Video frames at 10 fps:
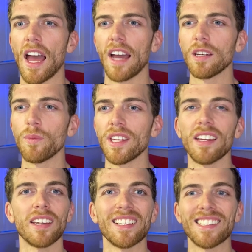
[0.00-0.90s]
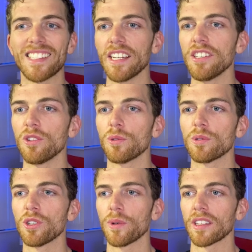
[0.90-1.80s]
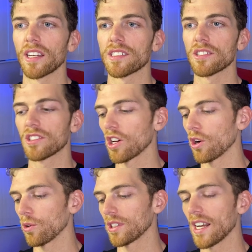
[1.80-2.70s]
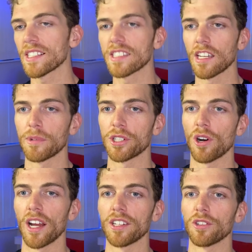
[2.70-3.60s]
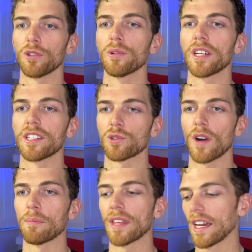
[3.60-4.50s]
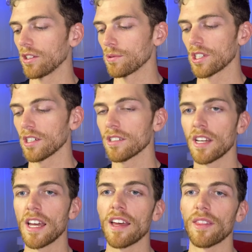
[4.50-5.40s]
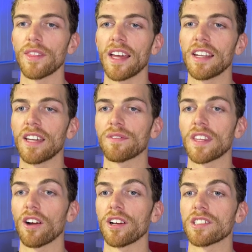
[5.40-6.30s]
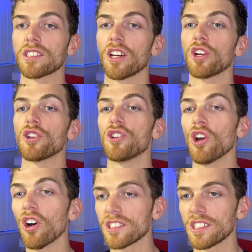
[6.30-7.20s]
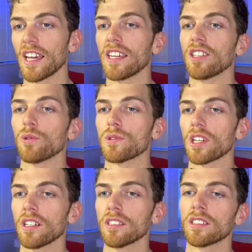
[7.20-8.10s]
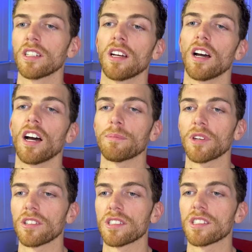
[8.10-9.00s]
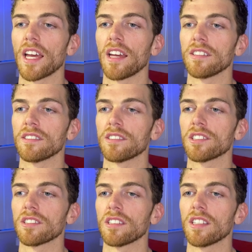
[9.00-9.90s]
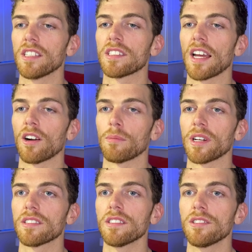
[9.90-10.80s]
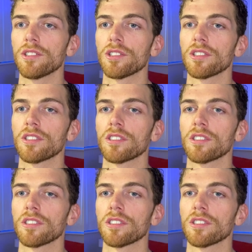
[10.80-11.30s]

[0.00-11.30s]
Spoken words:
And then we can continue doing this. So the next thing I'm going to try and do is grab that user. Then if there is not a user, I'm going to send this error message,